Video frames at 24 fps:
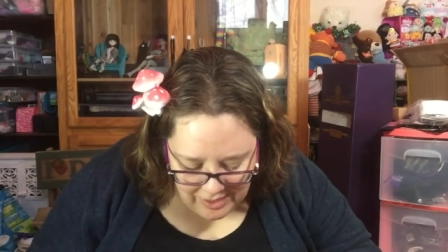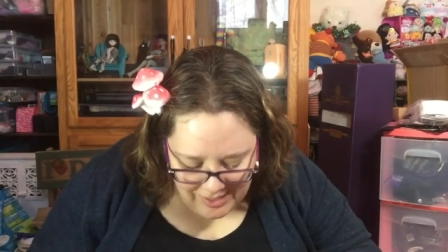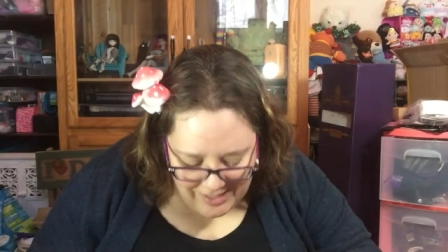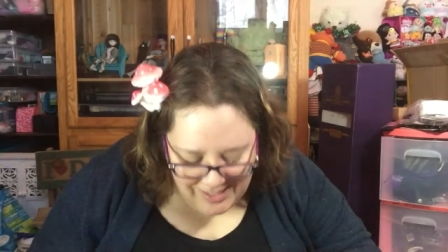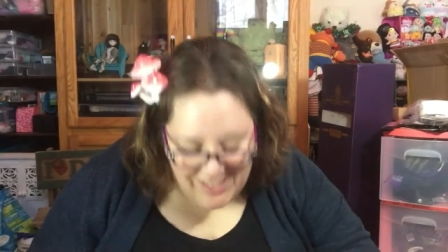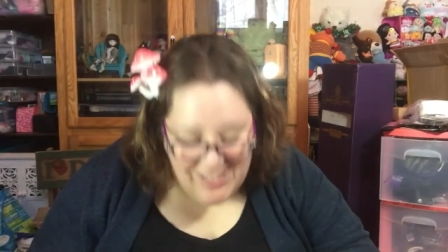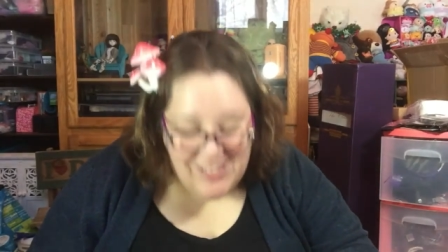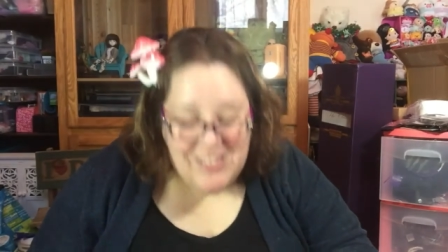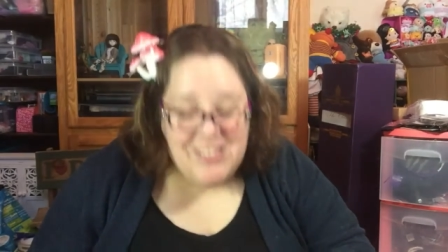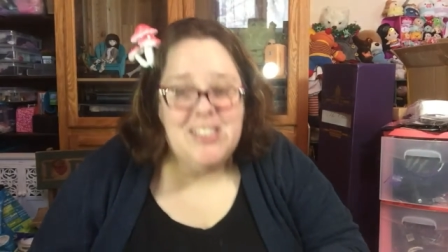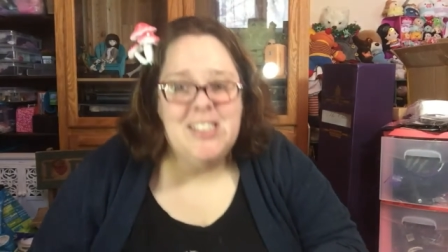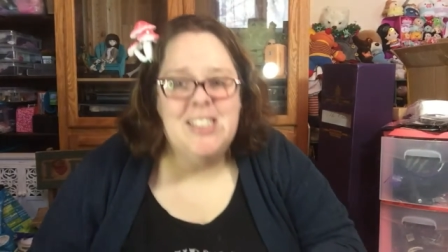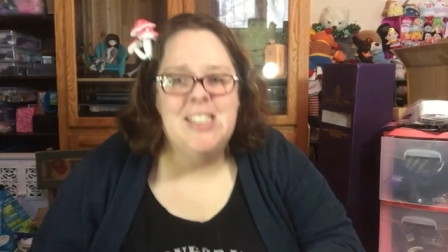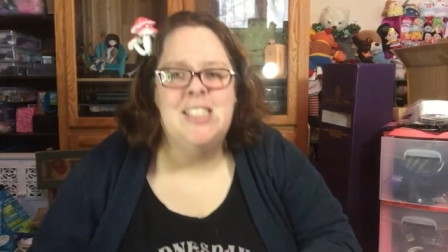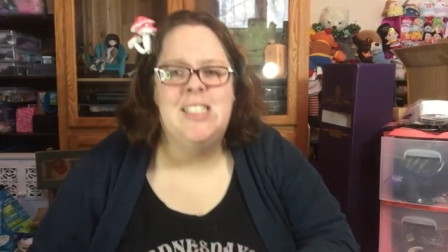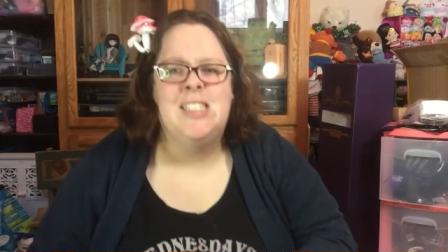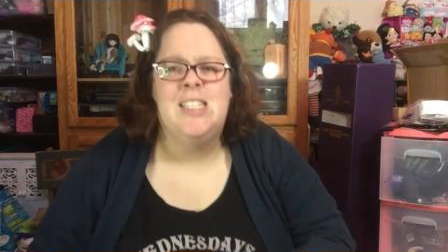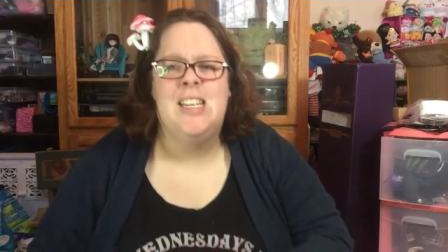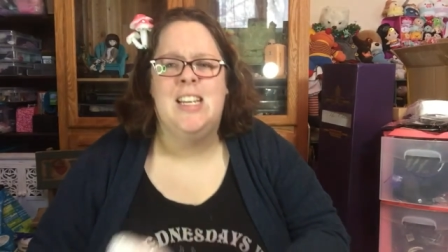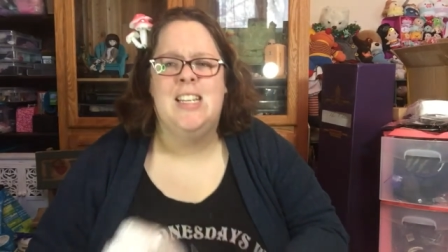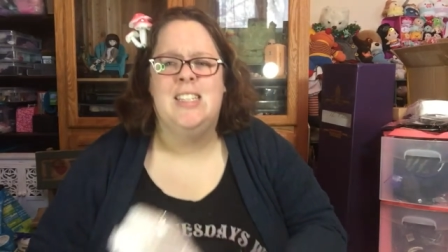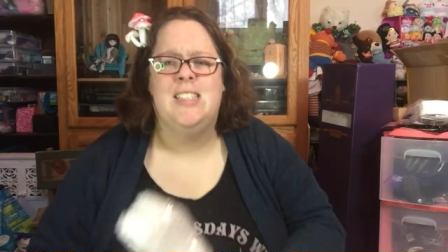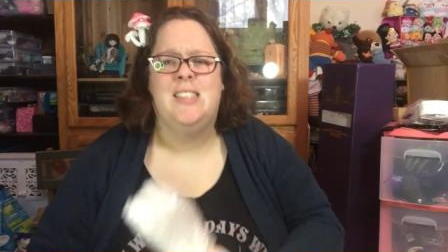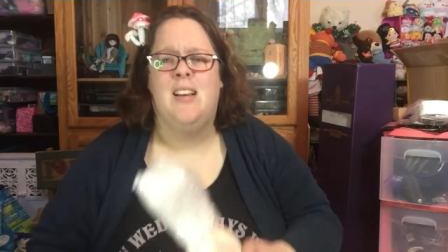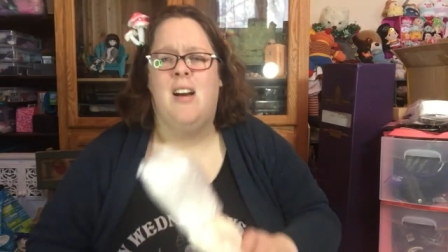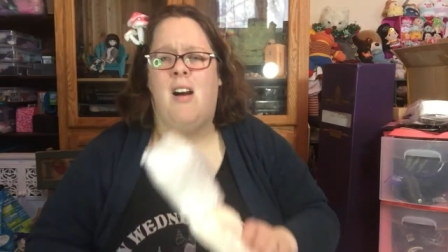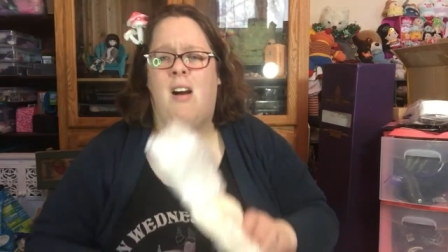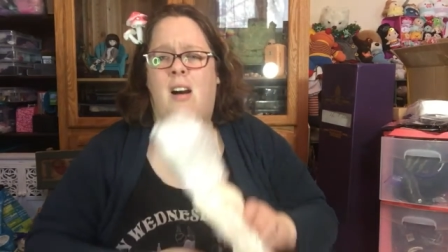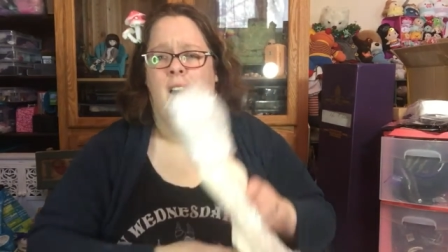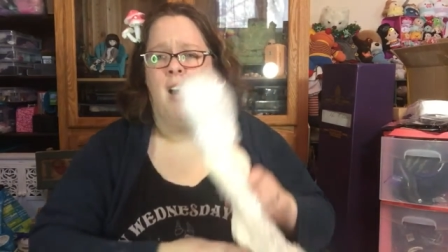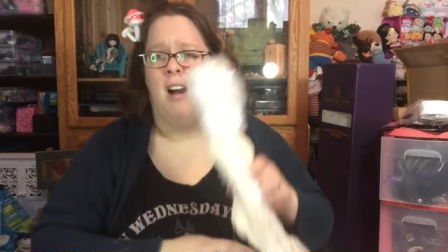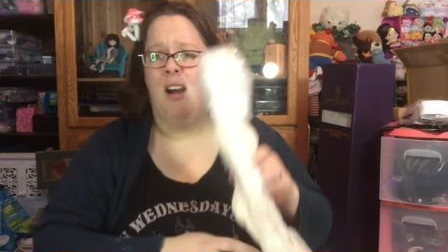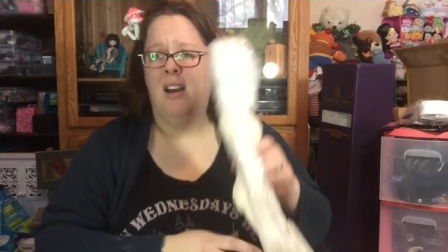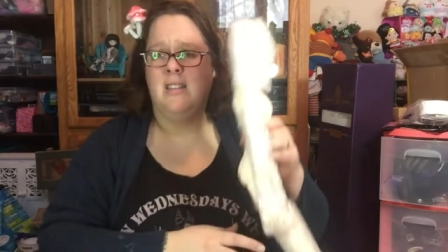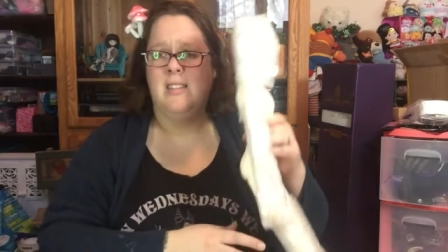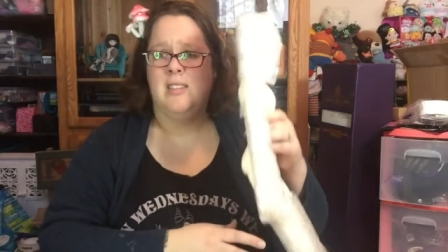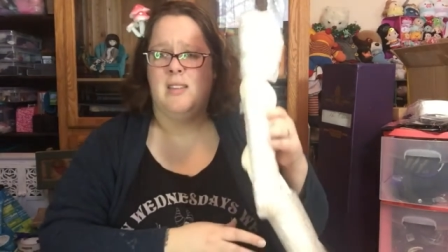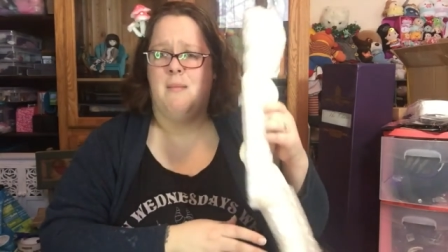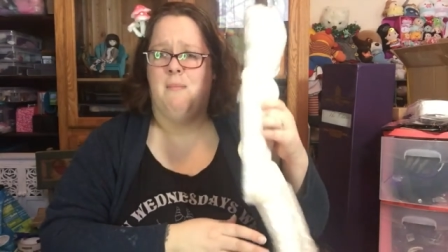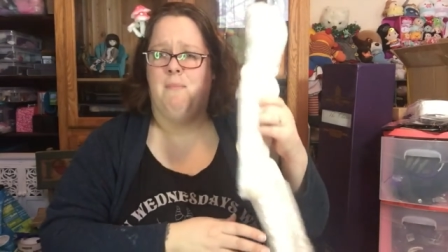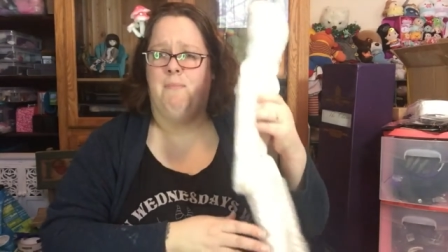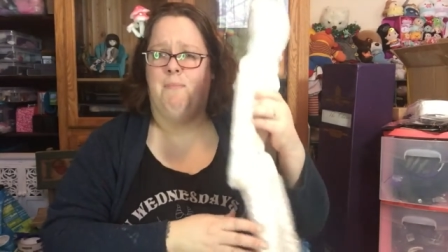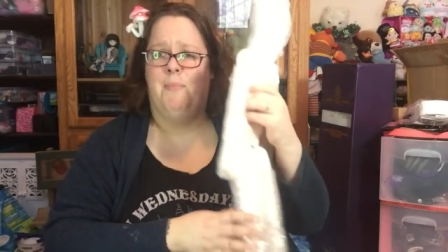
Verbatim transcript: here is his hot